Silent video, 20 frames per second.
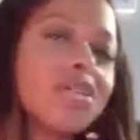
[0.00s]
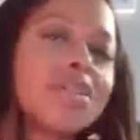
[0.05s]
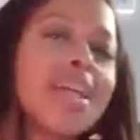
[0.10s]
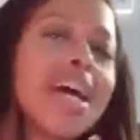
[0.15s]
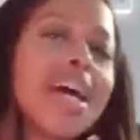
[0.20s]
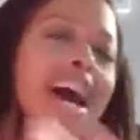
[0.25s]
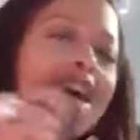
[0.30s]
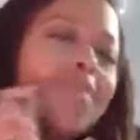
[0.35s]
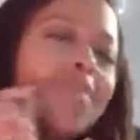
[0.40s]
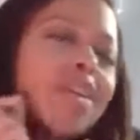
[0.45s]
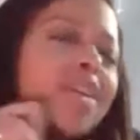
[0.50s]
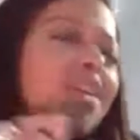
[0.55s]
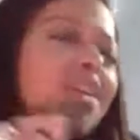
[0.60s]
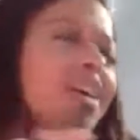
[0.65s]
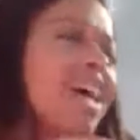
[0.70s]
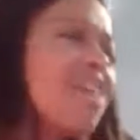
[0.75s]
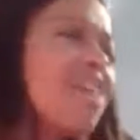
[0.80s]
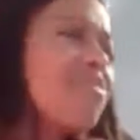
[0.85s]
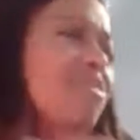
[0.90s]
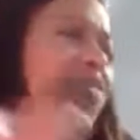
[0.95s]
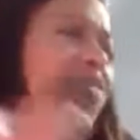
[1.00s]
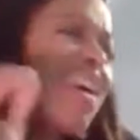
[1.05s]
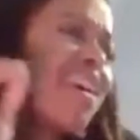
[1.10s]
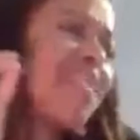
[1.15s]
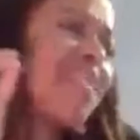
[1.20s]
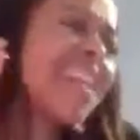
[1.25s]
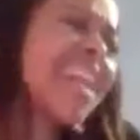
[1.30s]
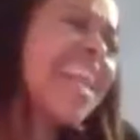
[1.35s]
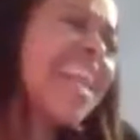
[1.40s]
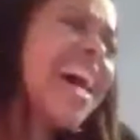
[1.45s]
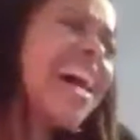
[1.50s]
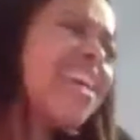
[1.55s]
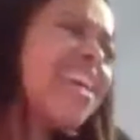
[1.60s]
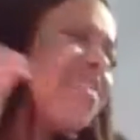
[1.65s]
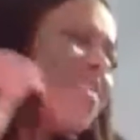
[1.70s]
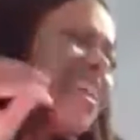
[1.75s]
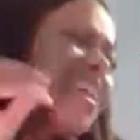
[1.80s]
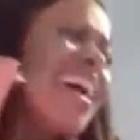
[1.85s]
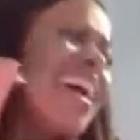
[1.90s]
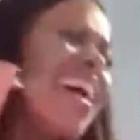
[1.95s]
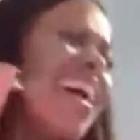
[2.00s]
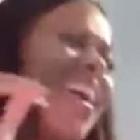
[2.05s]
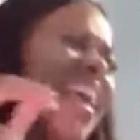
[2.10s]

stop love from loving